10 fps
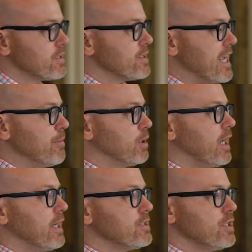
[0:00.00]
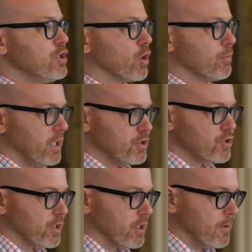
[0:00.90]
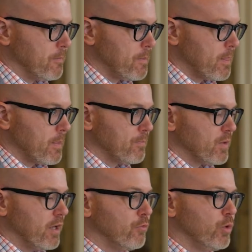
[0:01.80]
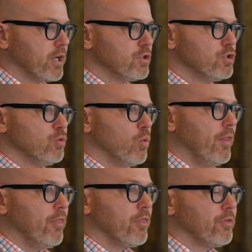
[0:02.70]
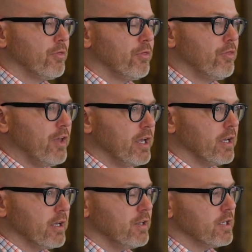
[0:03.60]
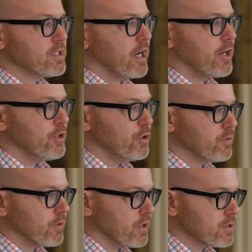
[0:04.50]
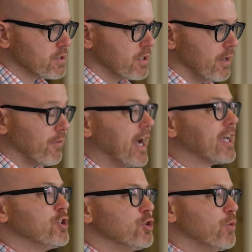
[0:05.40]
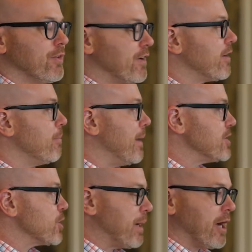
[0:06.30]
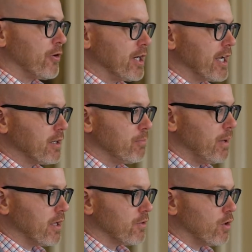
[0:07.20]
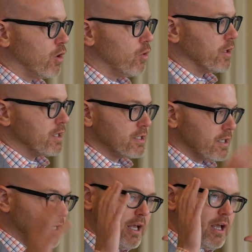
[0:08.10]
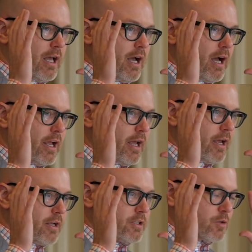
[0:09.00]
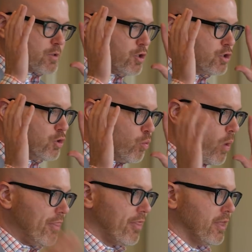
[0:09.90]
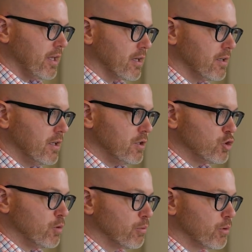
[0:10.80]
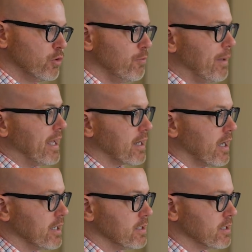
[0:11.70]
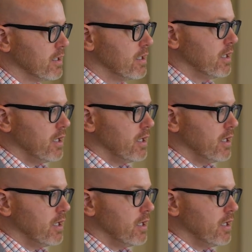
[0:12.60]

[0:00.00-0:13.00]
Stabilizing your blood sugar. If we could do one thing in the entire universe, if I had a magic power and I could make the whole, and they said, Dr. Wenzel, you could do one thing to improve mankind,